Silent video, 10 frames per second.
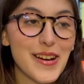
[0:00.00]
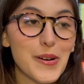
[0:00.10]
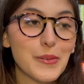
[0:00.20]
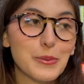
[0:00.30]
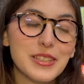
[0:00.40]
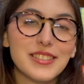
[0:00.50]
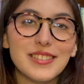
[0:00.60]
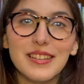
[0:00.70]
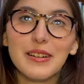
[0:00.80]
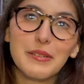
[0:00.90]
which
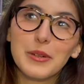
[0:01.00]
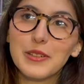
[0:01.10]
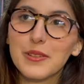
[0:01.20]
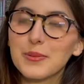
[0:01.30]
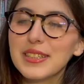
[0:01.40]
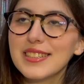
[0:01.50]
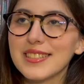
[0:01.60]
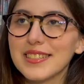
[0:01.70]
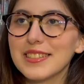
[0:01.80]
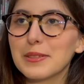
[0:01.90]
one of the
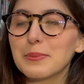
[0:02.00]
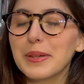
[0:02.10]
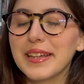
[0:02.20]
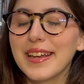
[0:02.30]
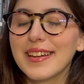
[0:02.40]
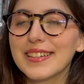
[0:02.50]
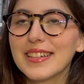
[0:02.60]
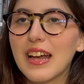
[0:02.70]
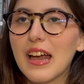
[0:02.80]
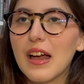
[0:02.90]
reasons
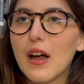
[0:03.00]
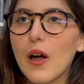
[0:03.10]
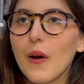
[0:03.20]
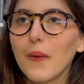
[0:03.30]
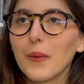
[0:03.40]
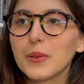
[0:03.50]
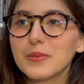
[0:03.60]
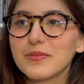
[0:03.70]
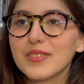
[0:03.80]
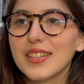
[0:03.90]
being, oh,
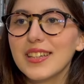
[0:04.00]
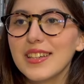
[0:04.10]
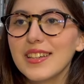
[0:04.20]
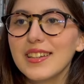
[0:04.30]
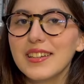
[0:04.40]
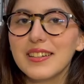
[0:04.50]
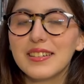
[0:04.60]
he